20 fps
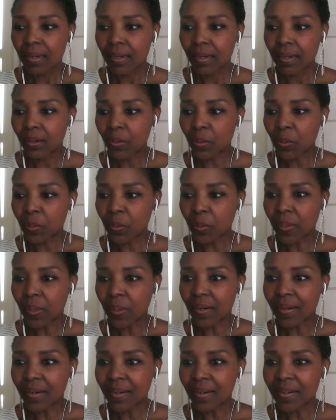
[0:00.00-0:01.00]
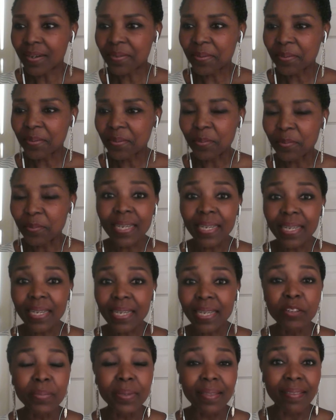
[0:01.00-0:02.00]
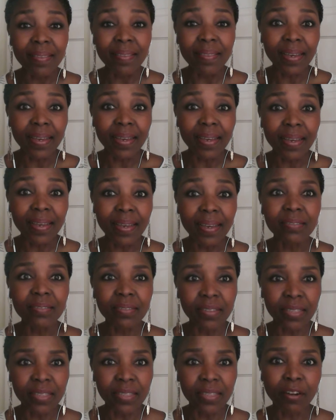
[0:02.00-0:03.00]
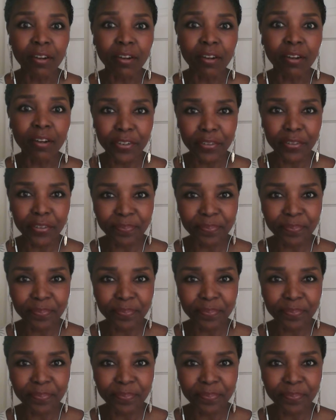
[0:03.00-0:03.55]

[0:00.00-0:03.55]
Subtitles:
or one cannot be there without the other.